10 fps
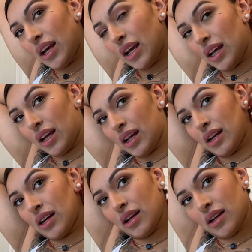
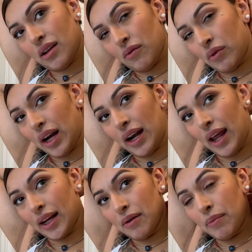And what I
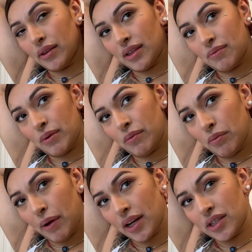like about these pimple
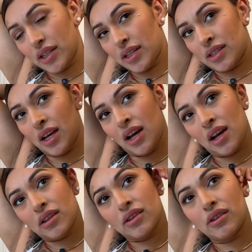patches,
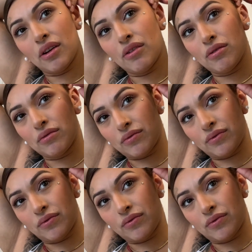don't